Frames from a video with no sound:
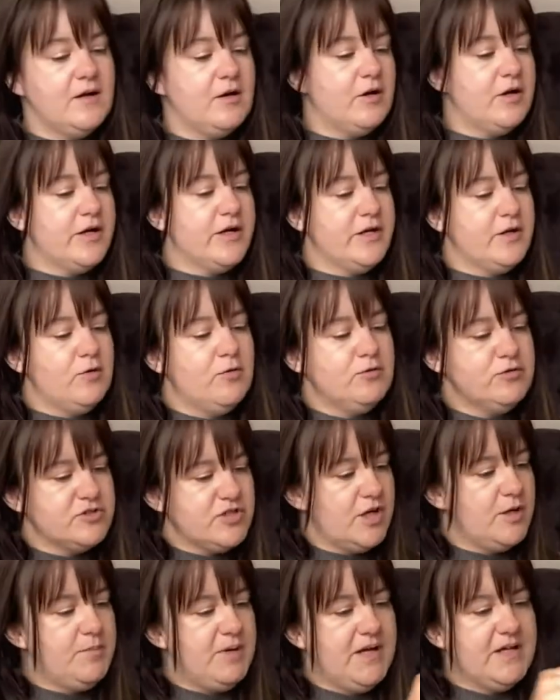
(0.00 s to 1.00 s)
I
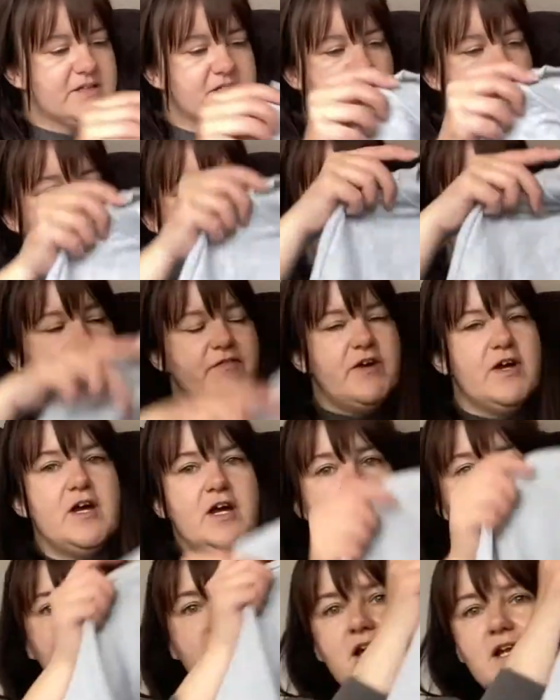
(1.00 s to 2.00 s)
also picked
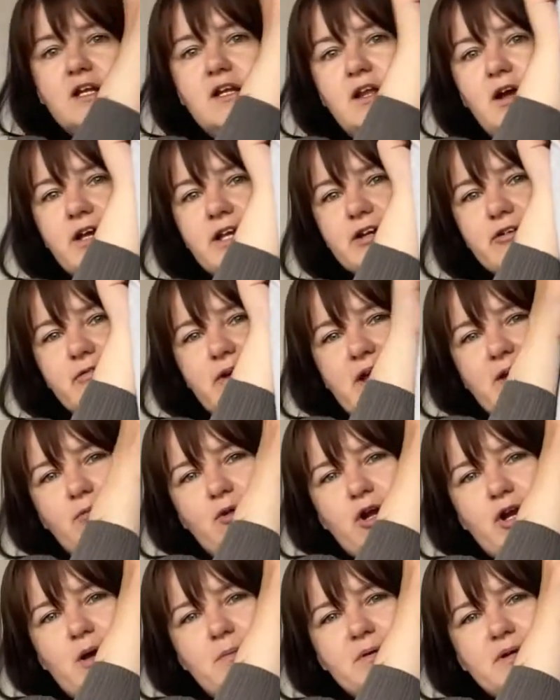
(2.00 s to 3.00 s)
another light grey
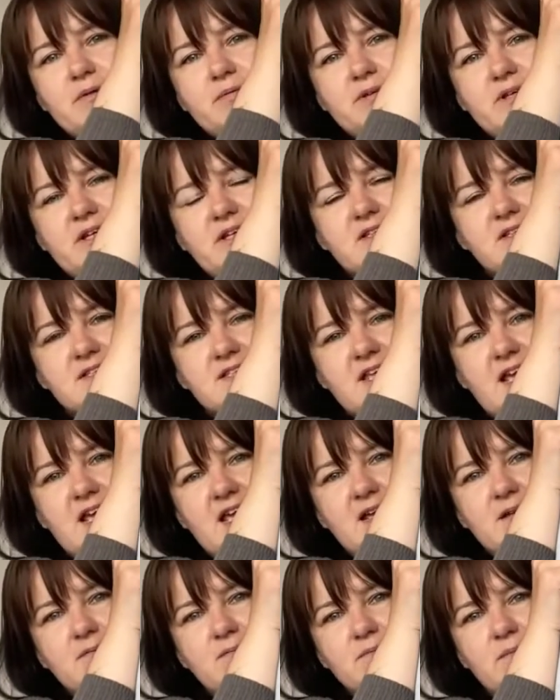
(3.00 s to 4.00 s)
one up in the
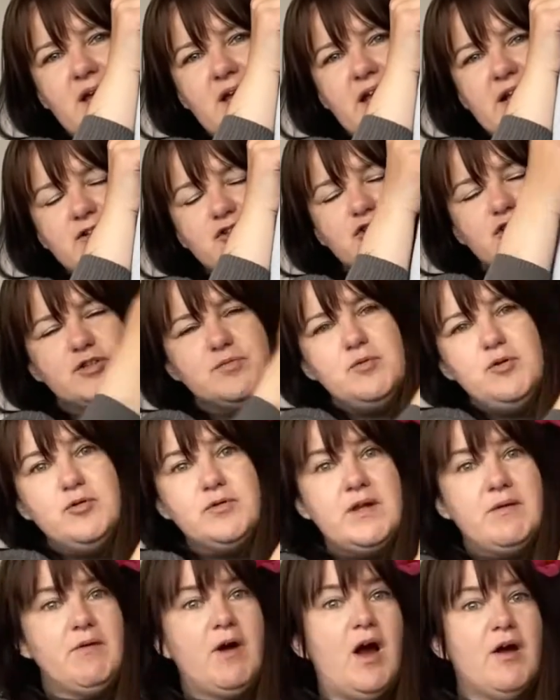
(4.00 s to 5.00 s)
same extra
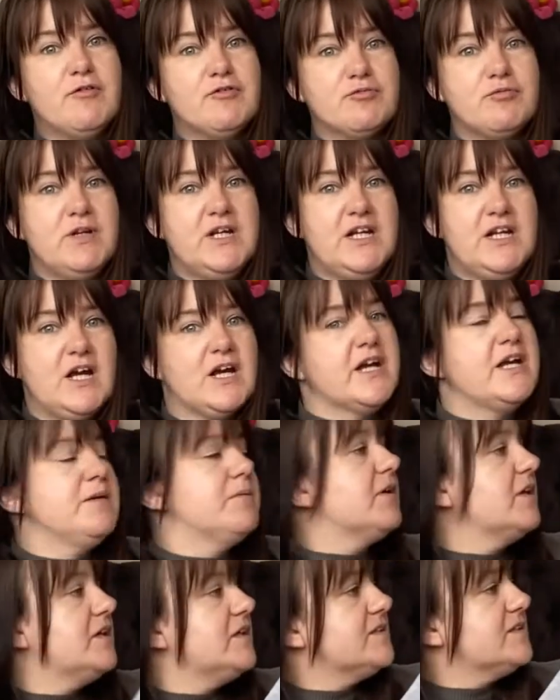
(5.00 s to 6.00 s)
small. I was really lucky
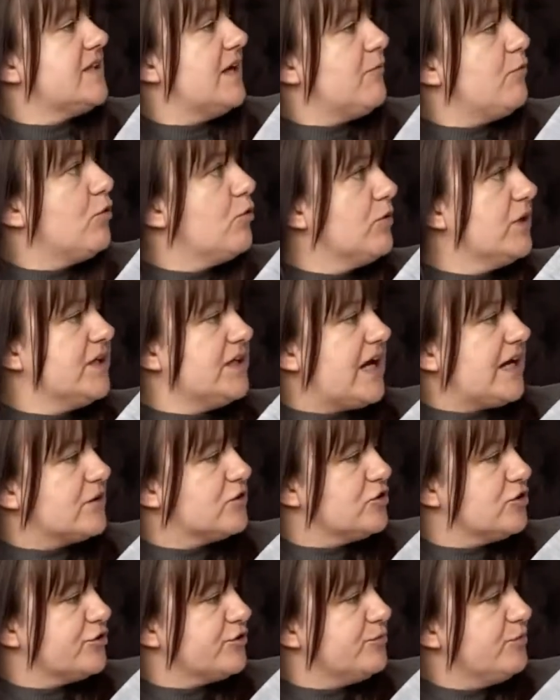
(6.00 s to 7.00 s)
because they were all in
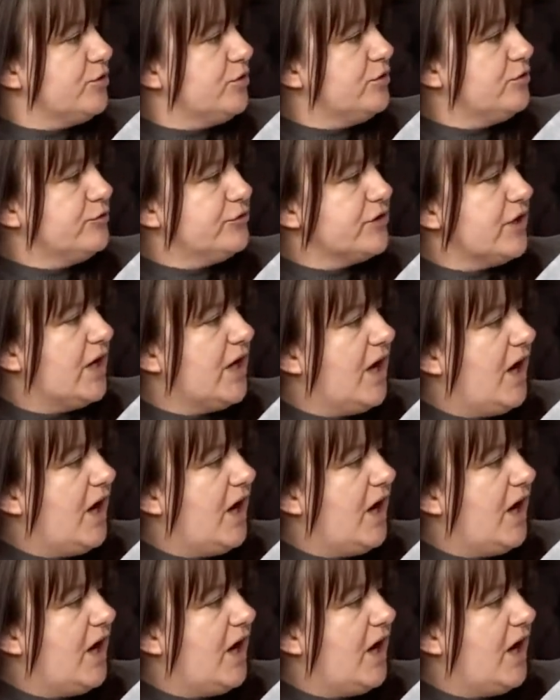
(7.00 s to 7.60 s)
extra smalls.